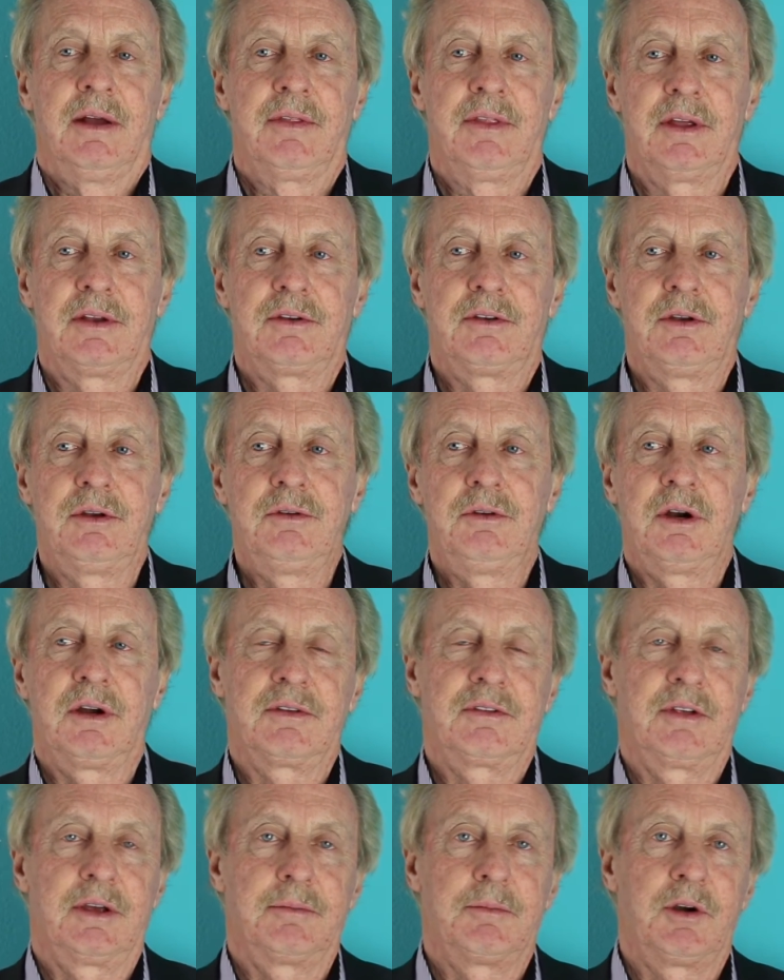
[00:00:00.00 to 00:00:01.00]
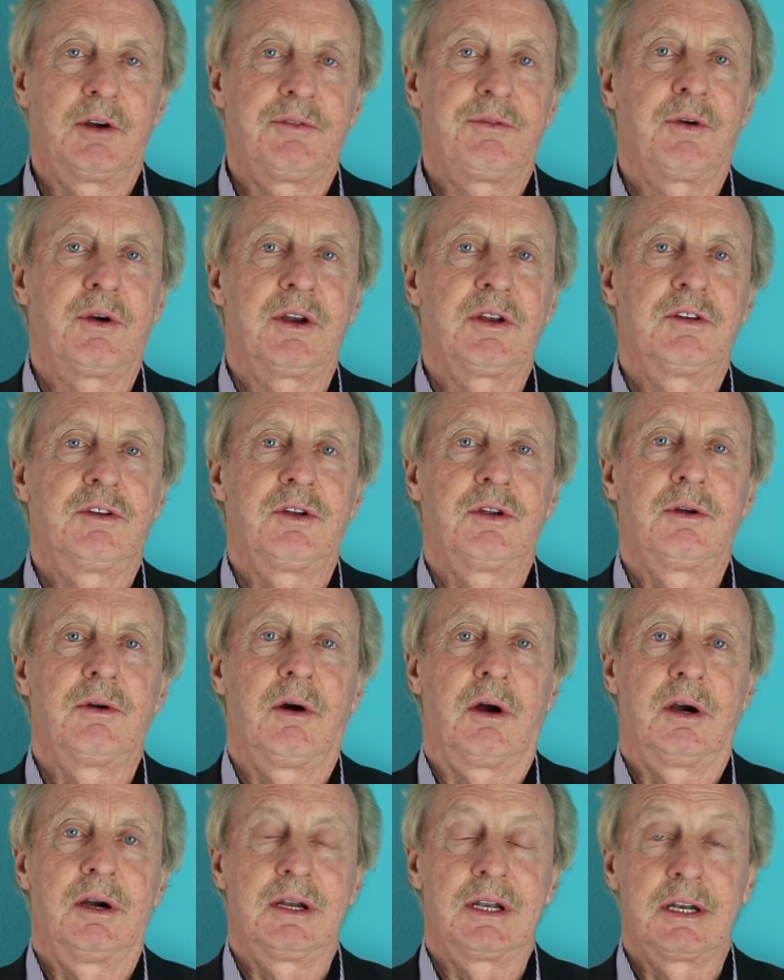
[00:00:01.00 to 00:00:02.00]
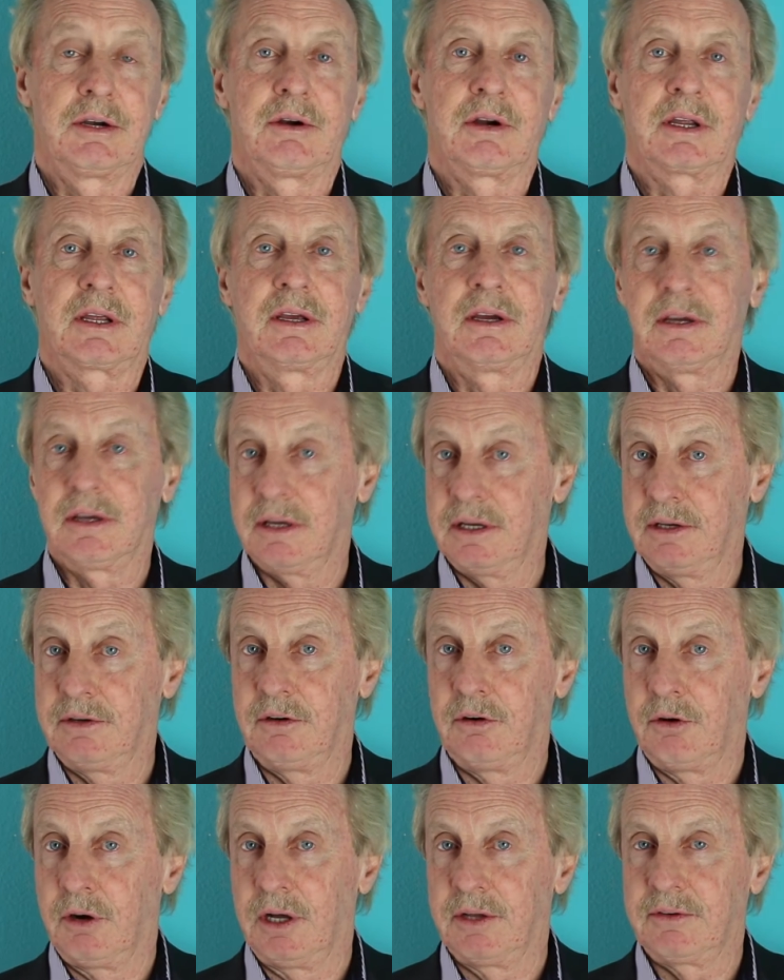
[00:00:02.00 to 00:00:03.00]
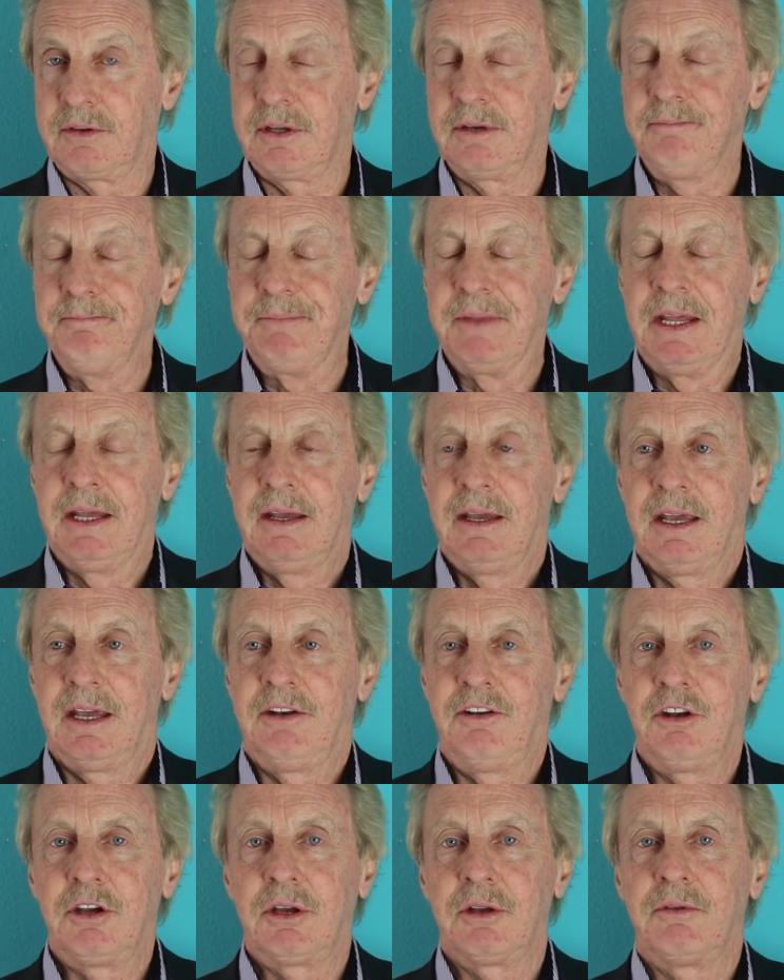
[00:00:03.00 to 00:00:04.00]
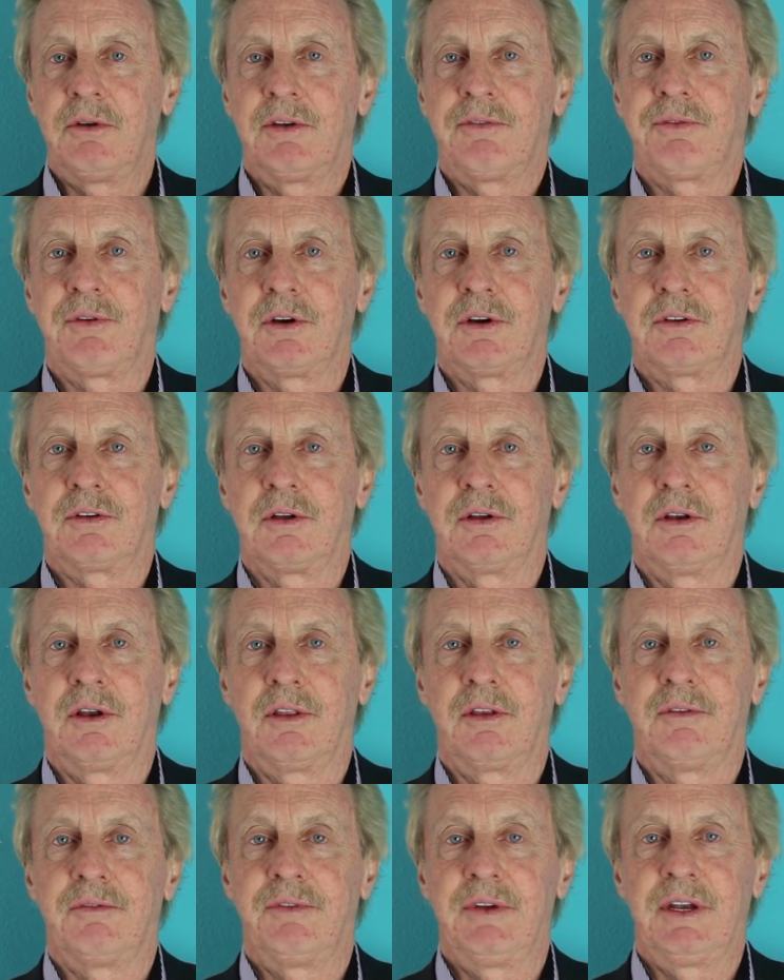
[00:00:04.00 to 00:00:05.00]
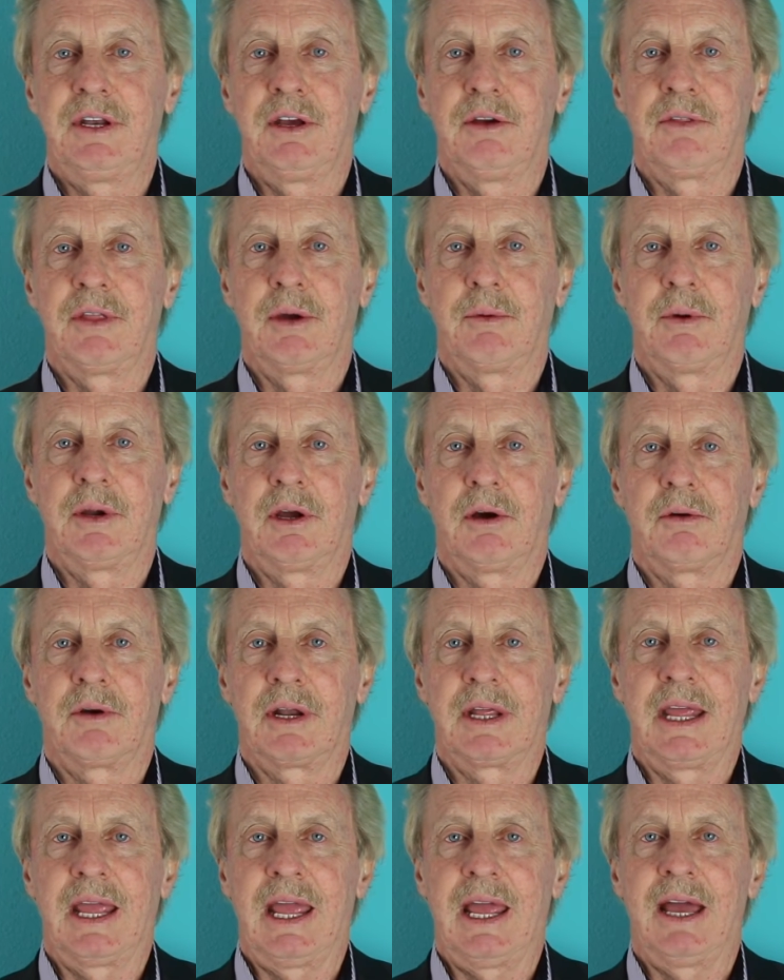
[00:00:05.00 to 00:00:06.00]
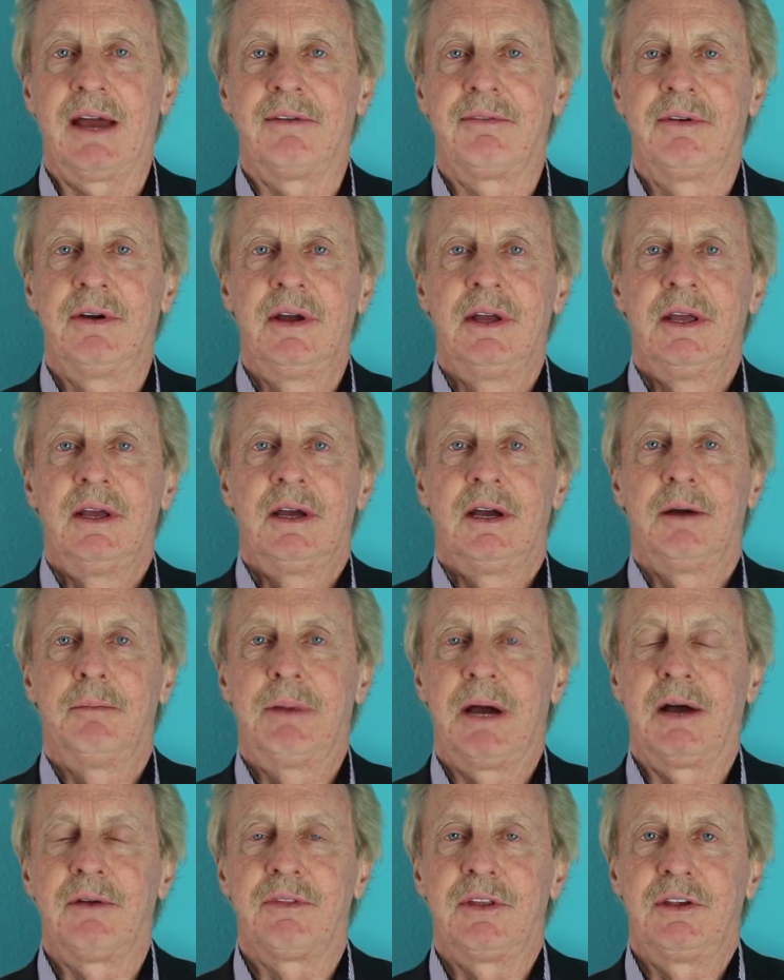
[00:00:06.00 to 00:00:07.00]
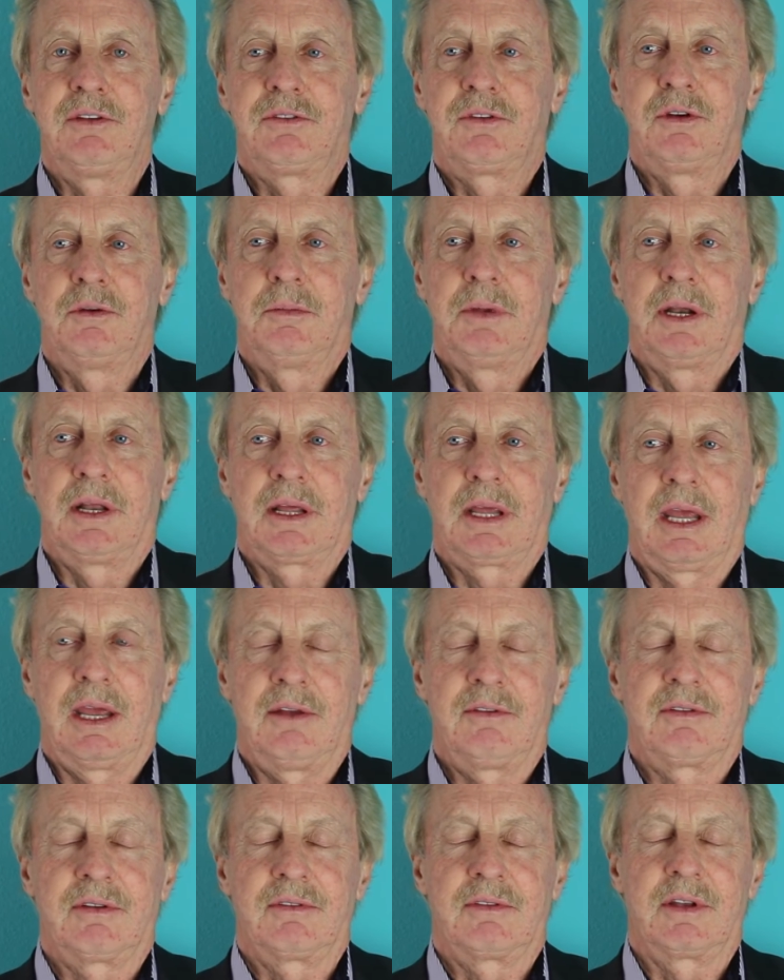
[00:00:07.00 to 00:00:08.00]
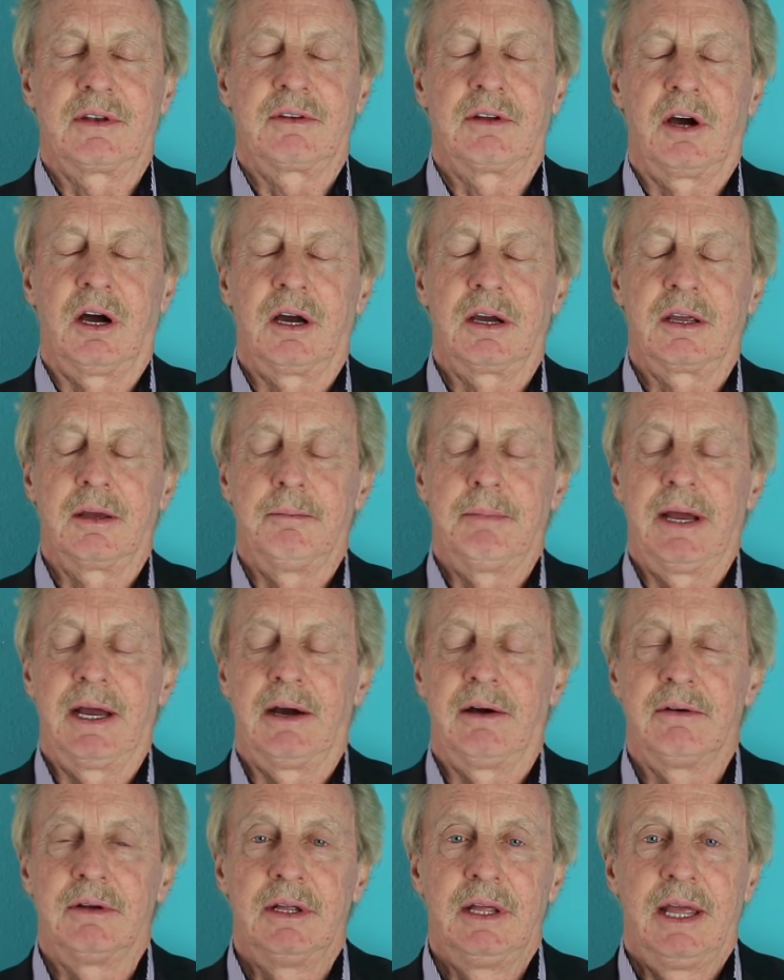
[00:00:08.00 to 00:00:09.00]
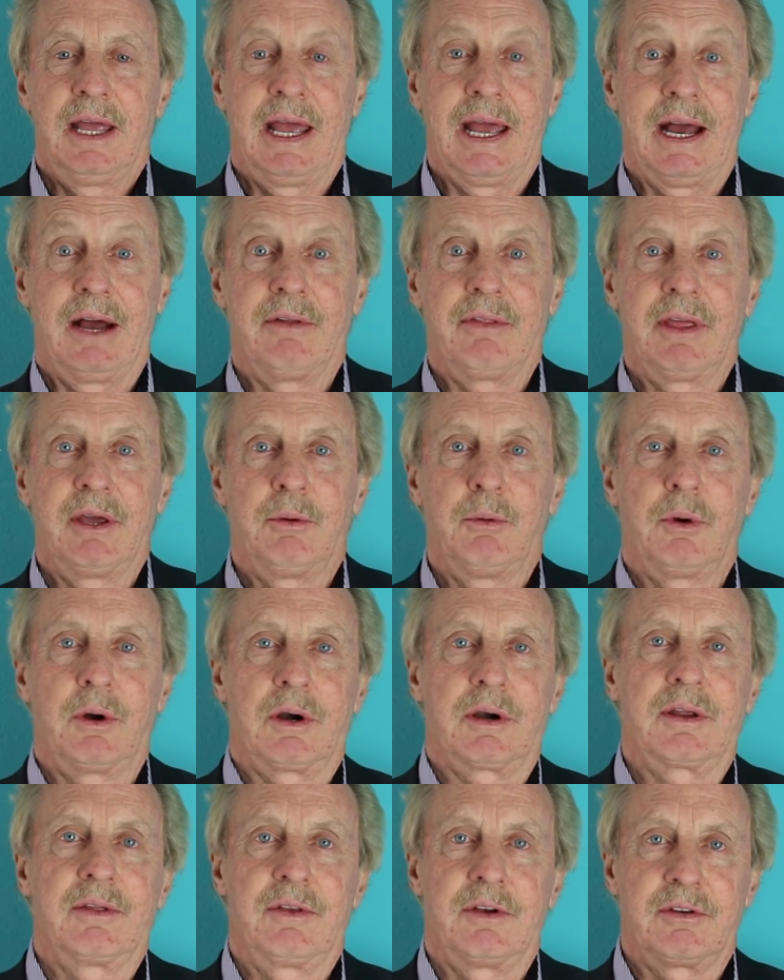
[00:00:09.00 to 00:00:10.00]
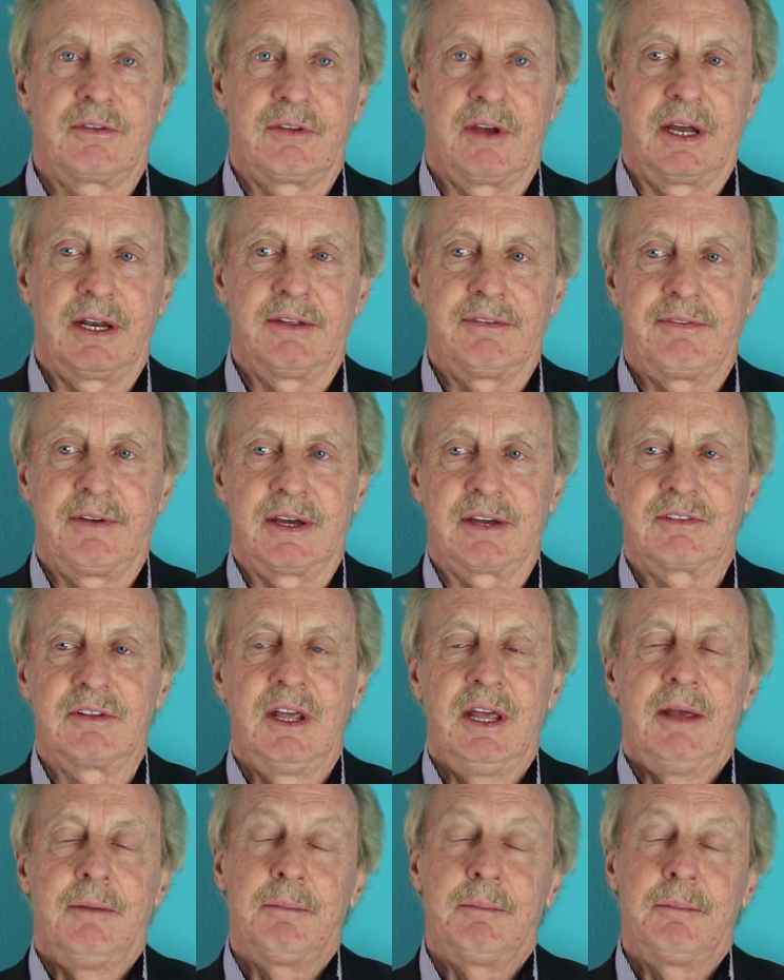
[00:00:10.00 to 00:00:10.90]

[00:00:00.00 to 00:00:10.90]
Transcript: The two drugs I'm referring to are Lyrica and Neurontin, and you can refer to another video that we already have about these two medications that talk about how they work and their side effects.